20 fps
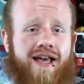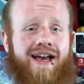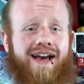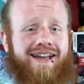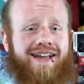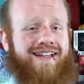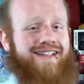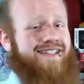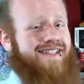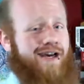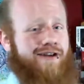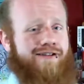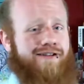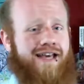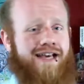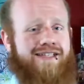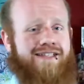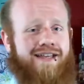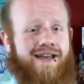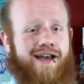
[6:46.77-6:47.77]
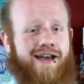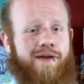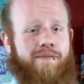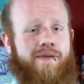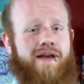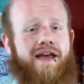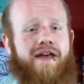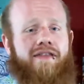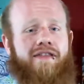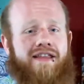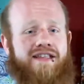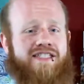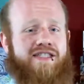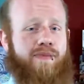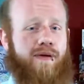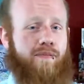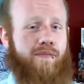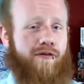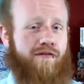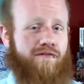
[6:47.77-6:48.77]
and until next time, this has
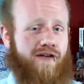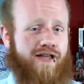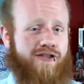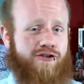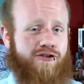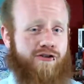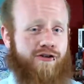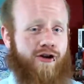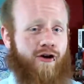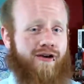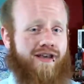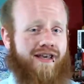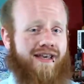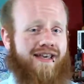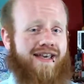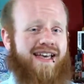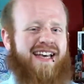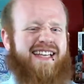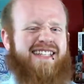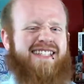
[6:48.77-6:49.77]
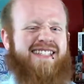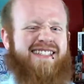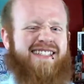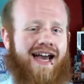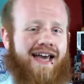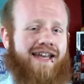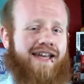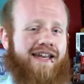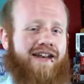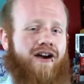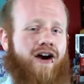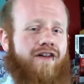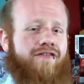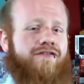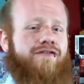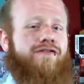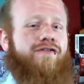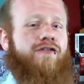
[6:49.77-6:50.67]
been Professor Noki signing off for